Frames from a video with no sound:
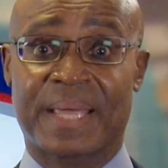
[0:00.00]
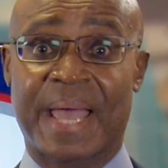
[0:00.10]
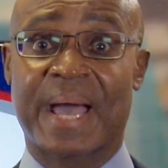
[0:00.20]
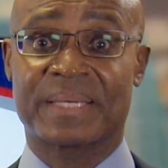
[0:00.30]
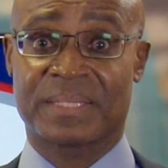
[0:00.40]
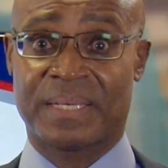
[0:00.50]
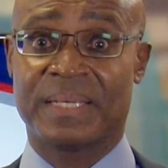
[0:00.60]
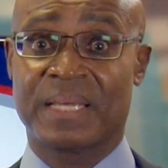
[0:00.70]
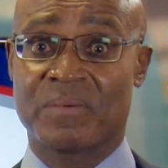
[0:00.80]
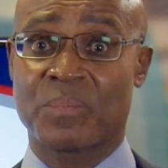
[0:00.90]
cash at
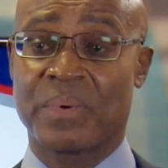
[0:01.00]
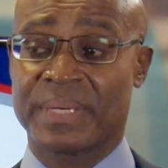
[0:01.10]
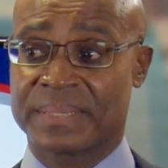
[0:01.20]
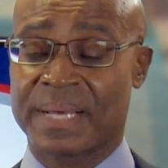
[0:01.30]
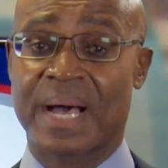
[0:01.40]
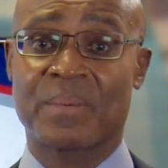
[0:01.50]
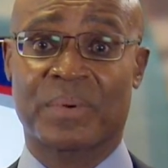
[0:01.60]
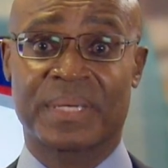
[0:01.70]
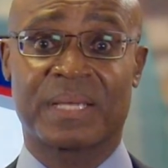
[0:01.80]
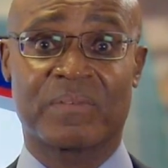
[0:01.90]
any given point in time
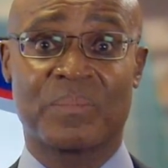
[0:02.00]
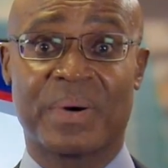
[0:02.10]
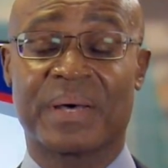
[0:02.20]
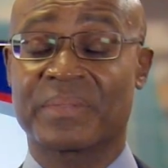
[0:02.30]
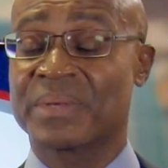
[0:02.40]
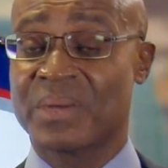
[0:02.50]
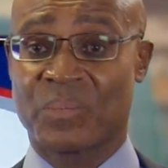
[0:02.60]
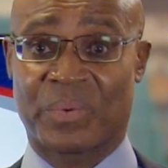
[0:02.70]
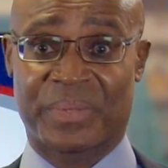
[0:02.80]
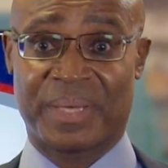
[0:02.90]
or any given month,
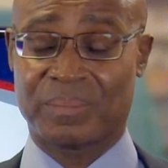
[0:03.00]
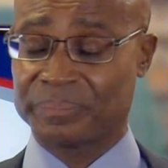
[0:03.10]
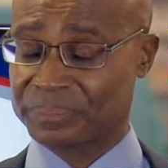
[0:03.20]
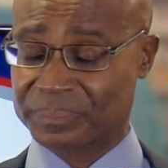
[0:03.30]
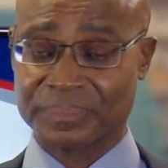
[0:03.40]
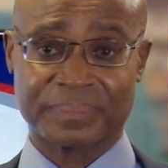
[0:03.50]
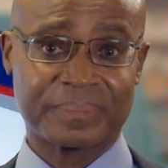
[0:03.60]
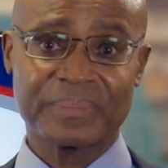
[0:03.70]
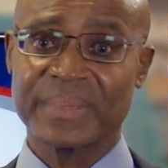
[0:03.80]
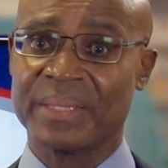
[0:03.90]
well then
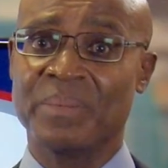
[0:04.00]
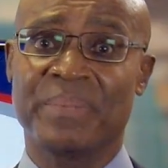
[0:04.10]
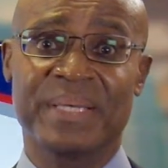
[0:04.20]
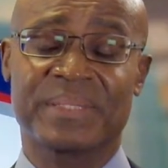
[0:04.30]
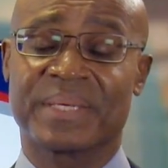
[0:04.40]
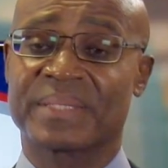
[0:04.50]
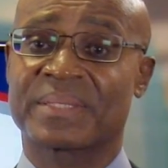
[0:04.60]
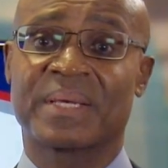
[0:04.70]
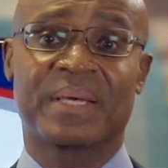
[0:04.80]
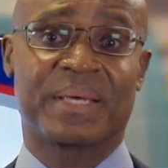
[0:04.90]
the
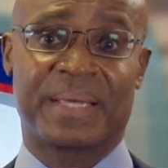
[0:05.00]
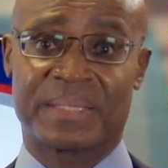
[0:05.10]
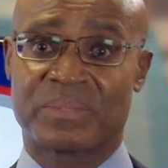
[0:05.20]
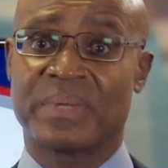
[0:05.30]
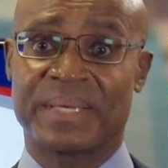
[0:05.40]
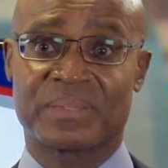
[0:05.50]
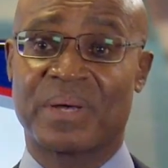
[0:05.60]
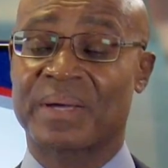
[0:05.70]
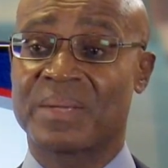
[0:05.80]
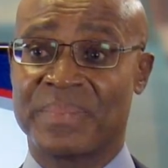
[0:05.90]
business is
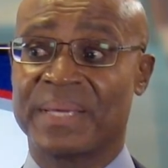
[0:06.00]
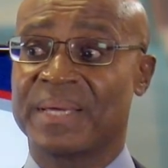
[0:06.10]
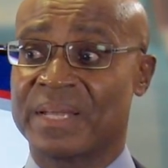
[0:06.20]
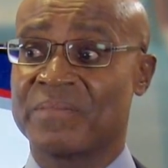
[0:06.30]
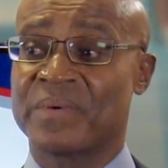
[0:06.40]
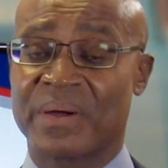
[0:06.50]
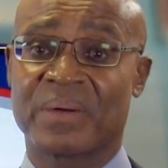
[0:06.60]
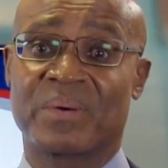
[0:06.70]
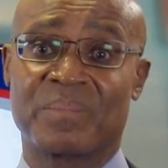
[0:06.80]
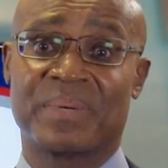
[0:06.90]
not going to be in a very
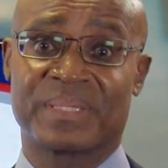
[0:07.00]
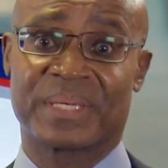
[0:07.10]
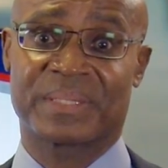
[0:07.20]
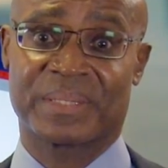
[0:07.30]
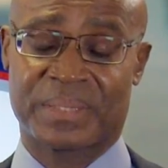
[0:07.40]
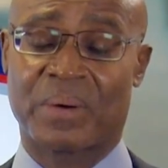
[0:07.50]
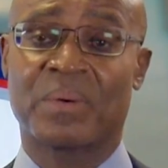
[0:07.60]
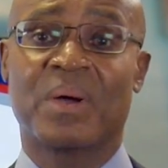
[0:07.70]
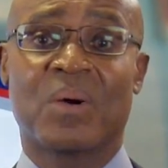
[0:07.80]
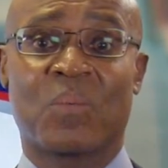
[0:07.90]
good position.
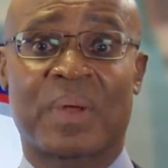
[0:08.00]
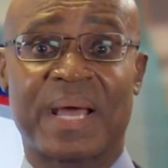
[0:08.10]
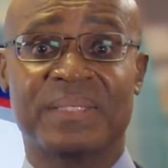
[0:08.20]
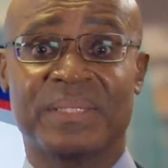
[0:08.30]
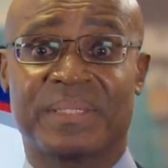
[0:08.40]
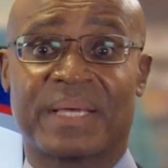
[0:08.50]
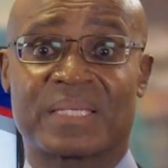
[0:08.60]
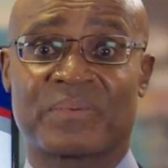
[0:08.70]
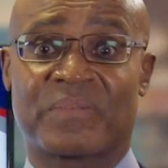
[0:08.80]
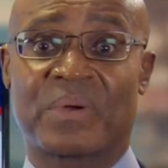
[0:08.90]
So what I
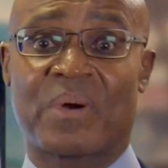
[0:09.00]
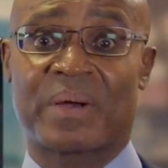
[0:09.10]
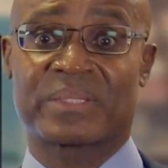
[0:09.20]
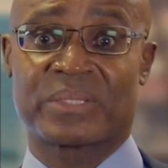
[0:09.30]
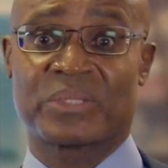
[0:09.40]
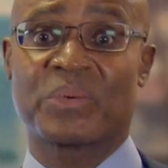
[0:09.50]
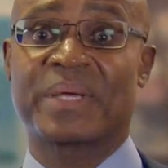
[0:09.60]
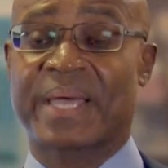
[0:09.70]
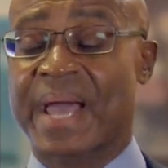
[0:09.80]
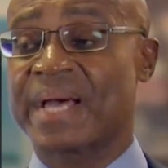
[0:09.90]
suggest with regards to
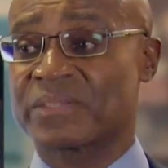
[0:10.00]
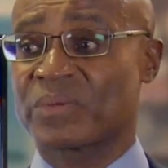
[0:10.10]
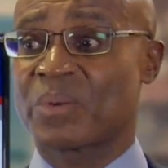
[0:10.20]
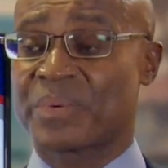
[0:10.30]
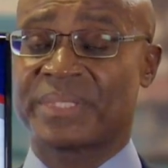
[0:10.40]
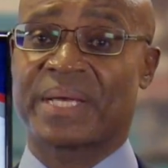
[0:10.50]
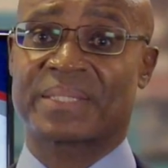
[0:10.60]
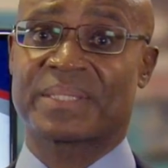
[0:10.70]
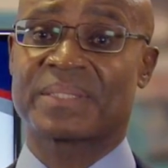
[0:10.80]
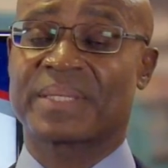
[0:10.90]
doing cash flow
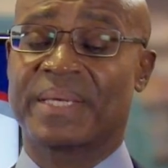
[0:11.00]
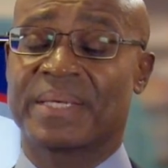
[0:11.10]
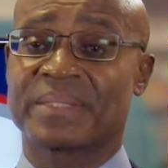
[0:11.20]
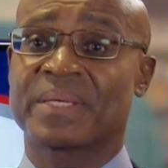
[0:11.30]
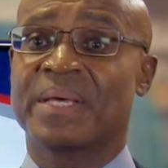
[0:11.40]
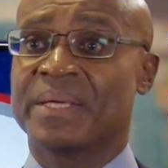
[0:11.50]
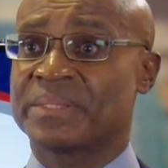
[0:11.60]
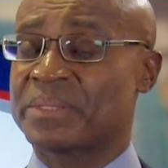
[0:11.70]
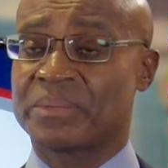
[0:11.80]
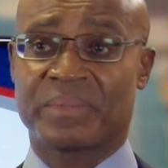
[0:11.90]
projections is
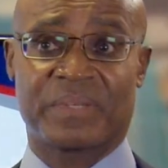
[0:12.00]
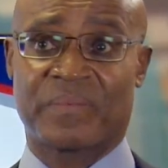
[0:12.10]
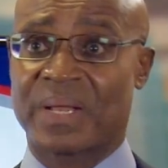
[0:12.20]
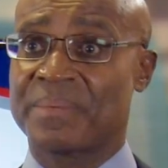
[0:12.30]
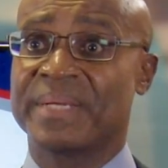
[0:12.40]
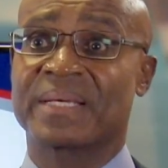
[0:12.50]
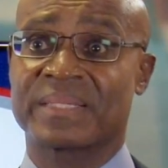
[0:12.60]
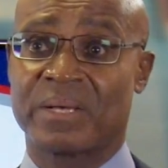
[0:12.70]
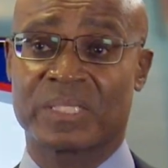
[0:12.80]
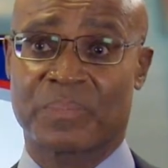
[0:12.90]
to develop an
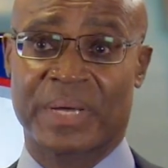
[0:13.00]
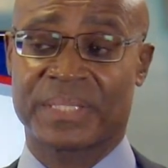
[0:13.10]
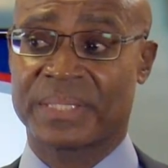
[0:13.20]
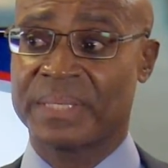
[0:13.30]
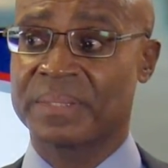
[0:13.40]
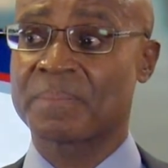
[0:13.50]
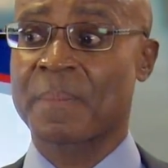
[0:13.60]
Excel spreadsheet,